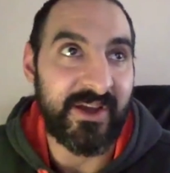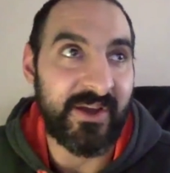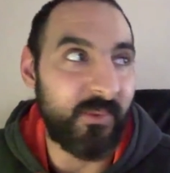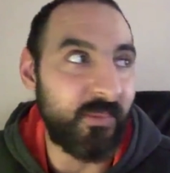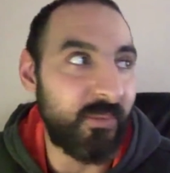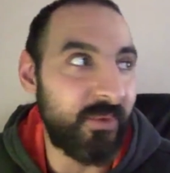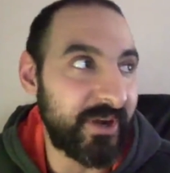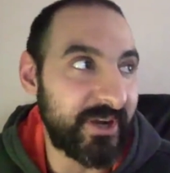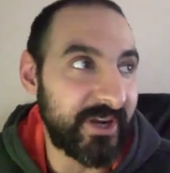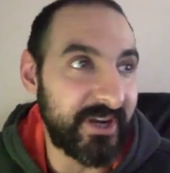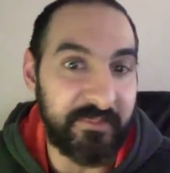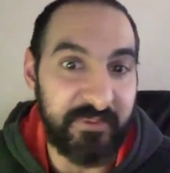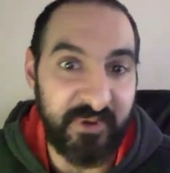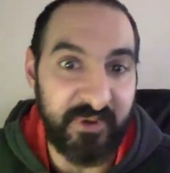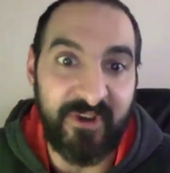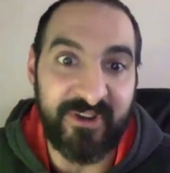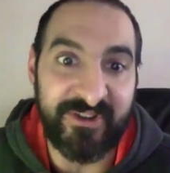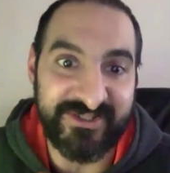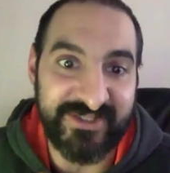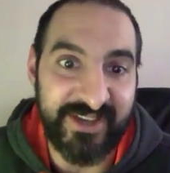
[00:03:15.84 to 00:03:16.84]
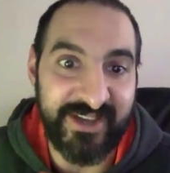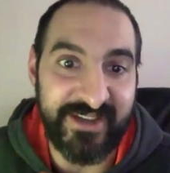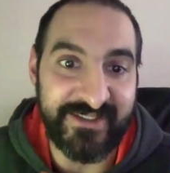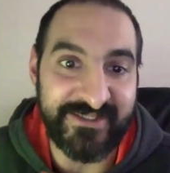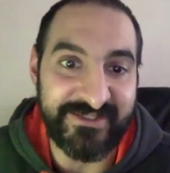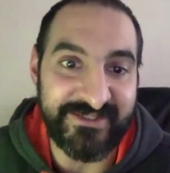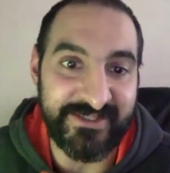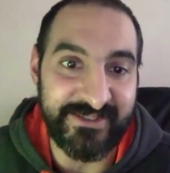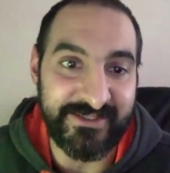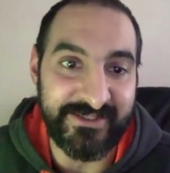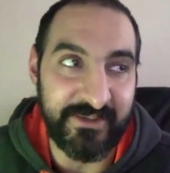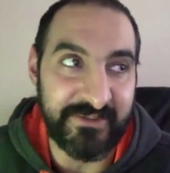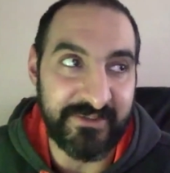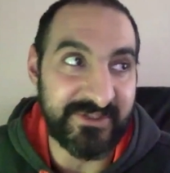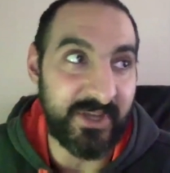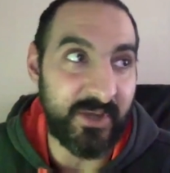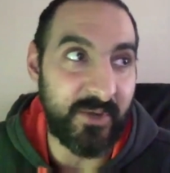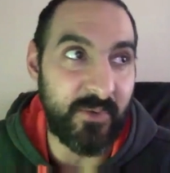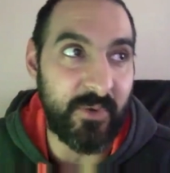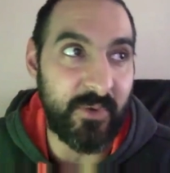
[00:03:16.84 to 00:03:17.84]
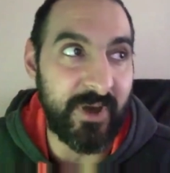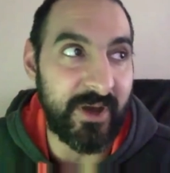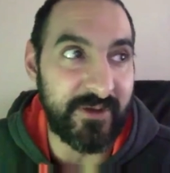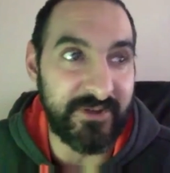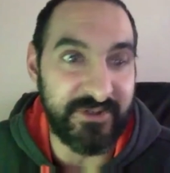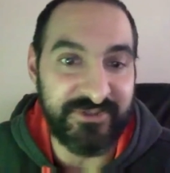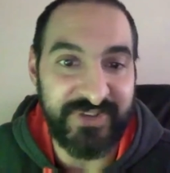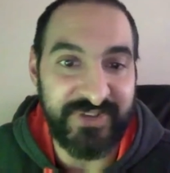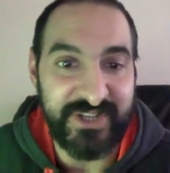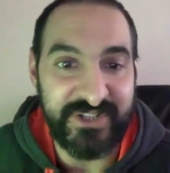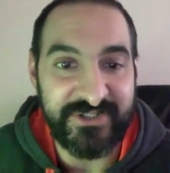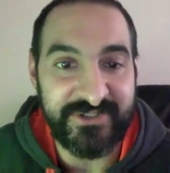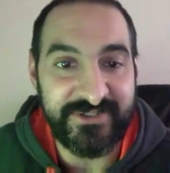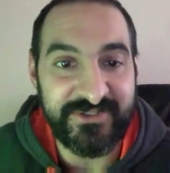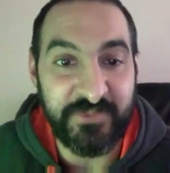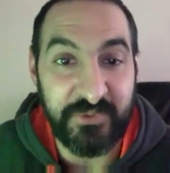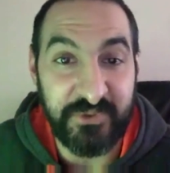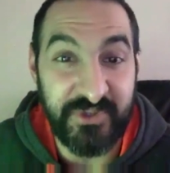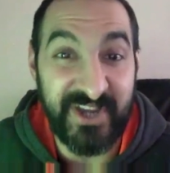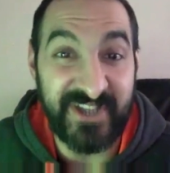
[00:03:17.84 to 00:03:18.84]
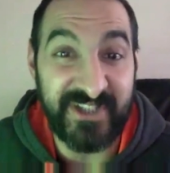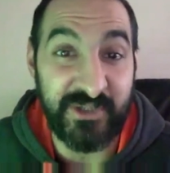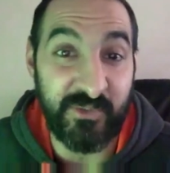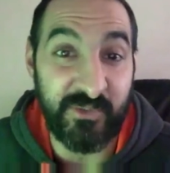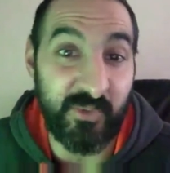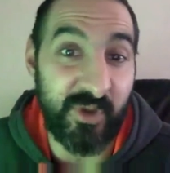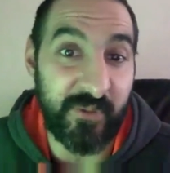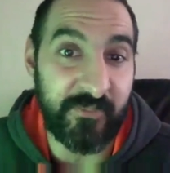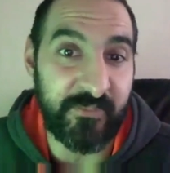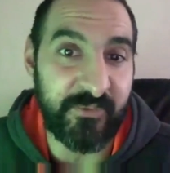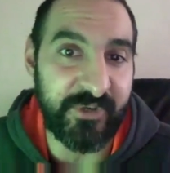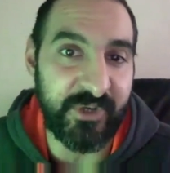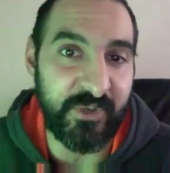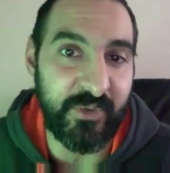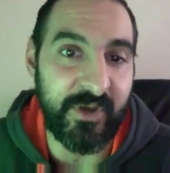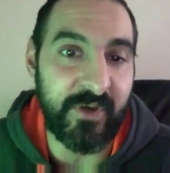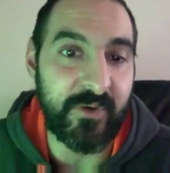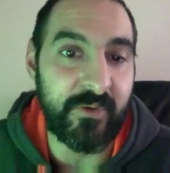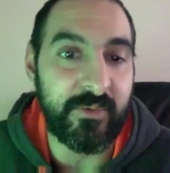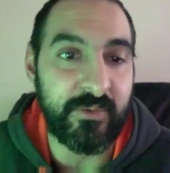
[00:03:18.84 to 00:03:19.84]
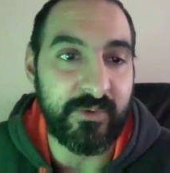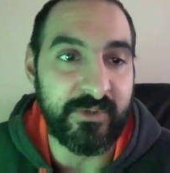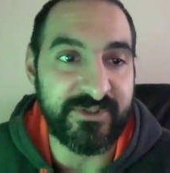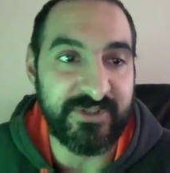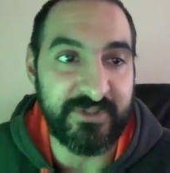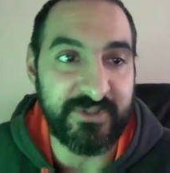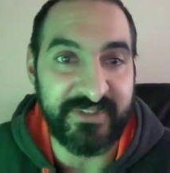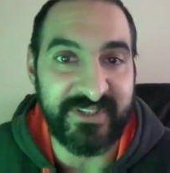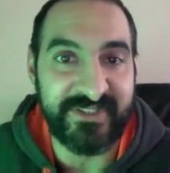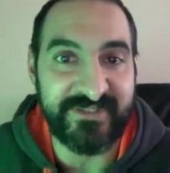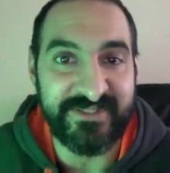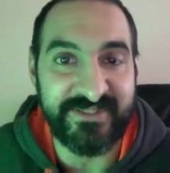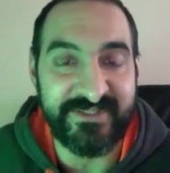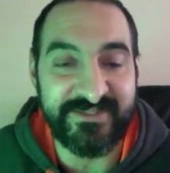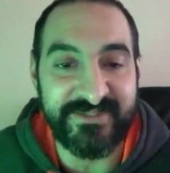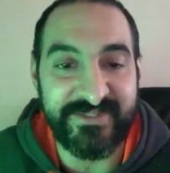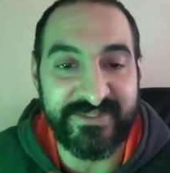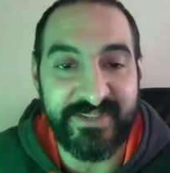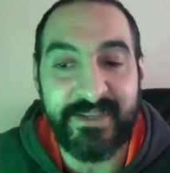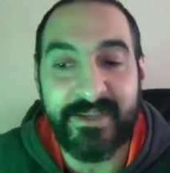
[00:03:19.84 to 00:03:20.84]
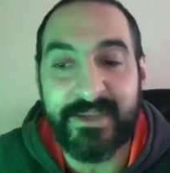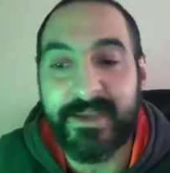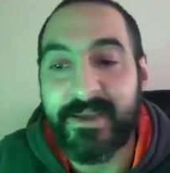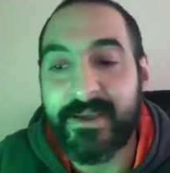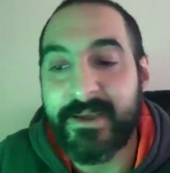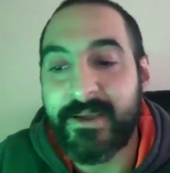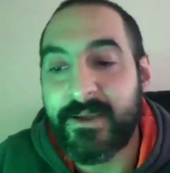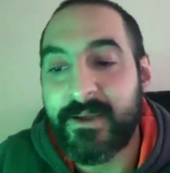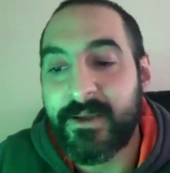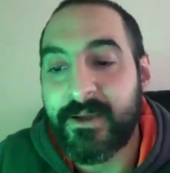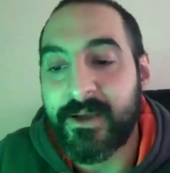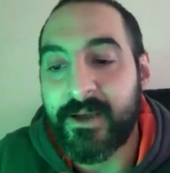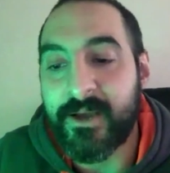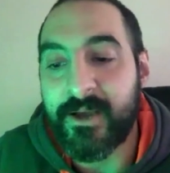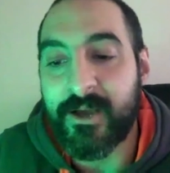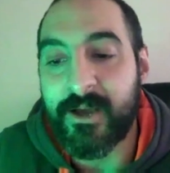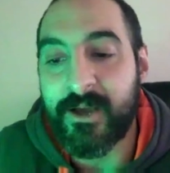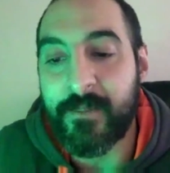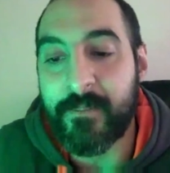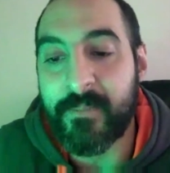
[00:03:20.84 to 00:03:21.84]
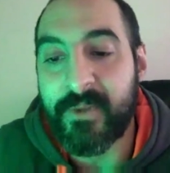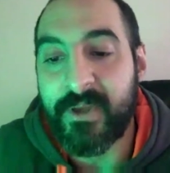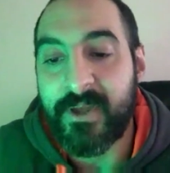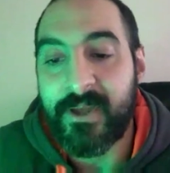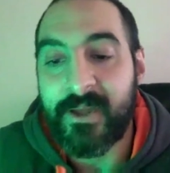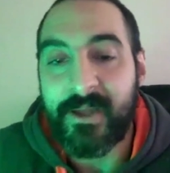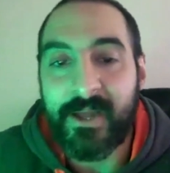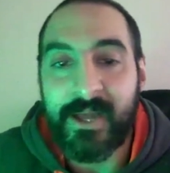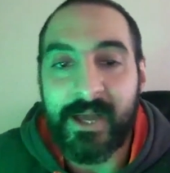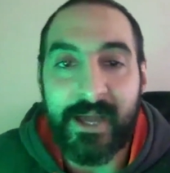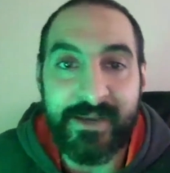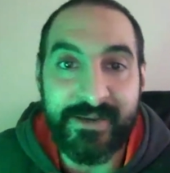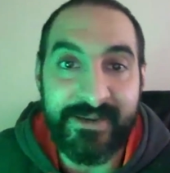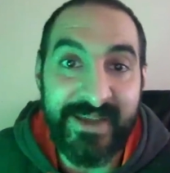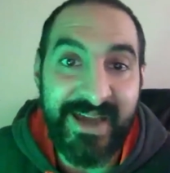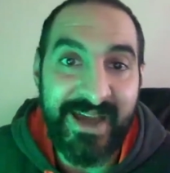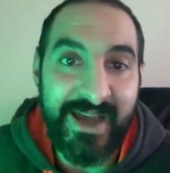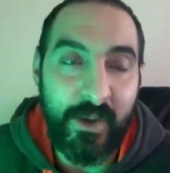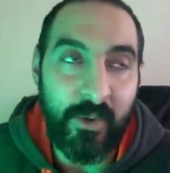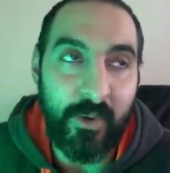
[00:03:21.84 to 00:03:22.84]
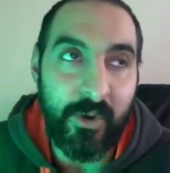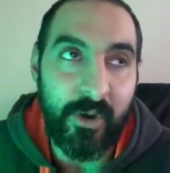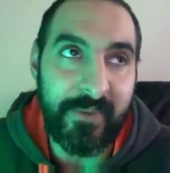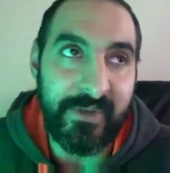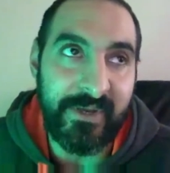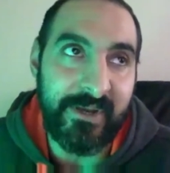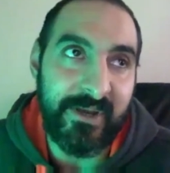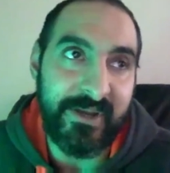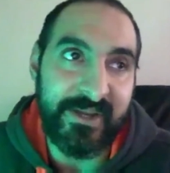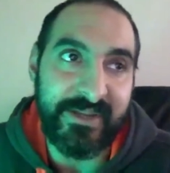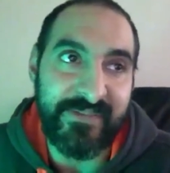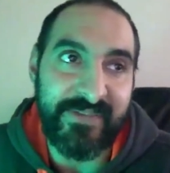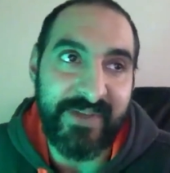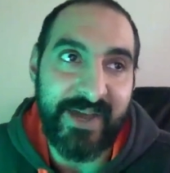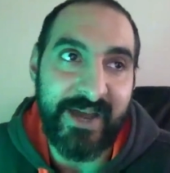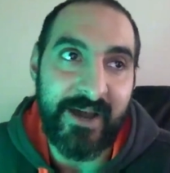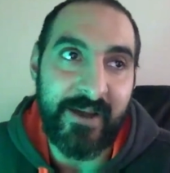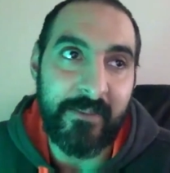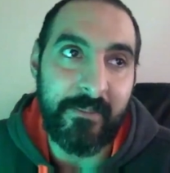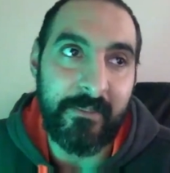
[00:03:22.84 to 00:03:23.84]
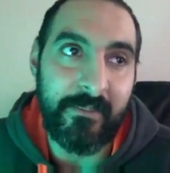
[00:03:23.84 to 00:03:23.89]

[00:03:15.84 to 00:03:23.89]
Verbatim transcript: were kind of prioritized and there was no uh, distractions which actually worked pretty well in terms of consistency um, and now i've been lucky that